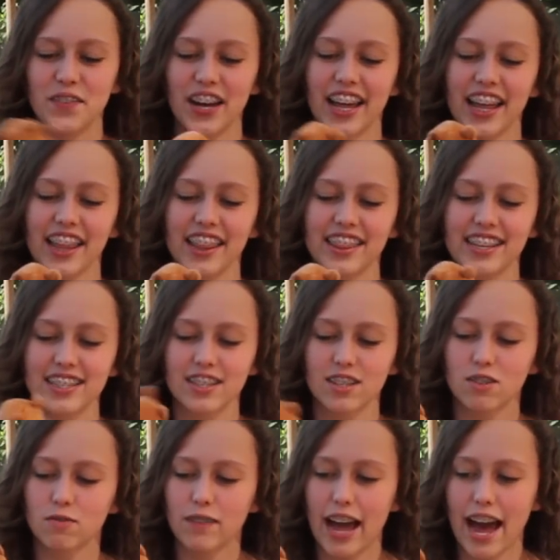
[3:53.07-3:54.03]
but this
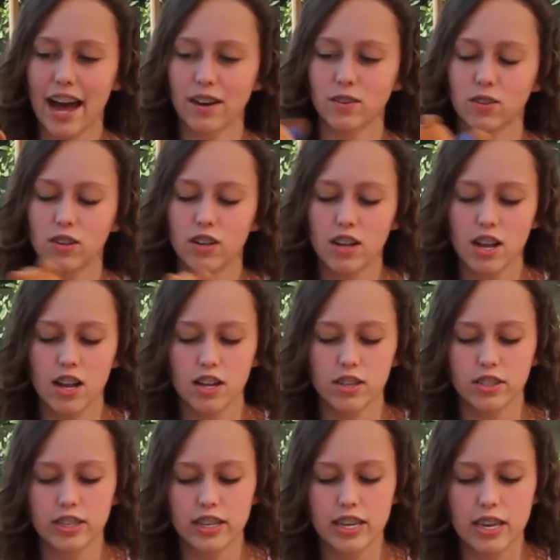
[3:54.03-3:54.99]
little rattle
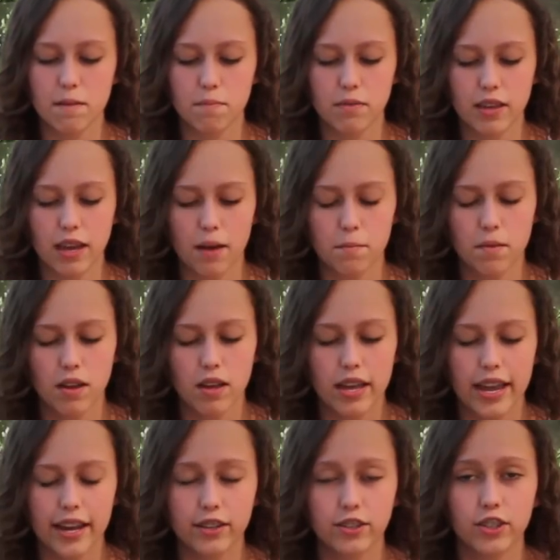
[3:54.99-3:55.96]
to keep them
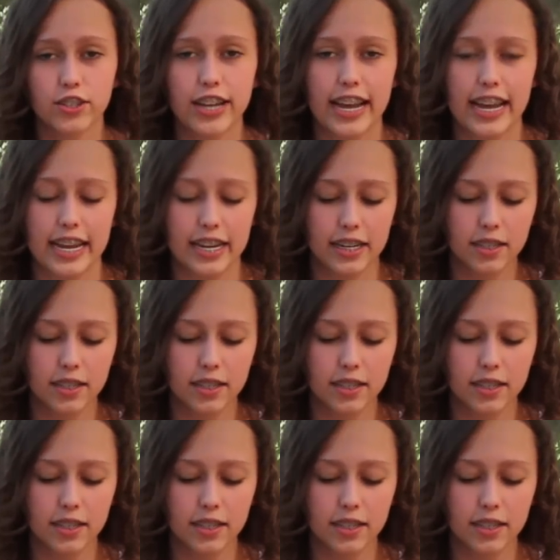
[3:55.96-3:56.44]
entertained.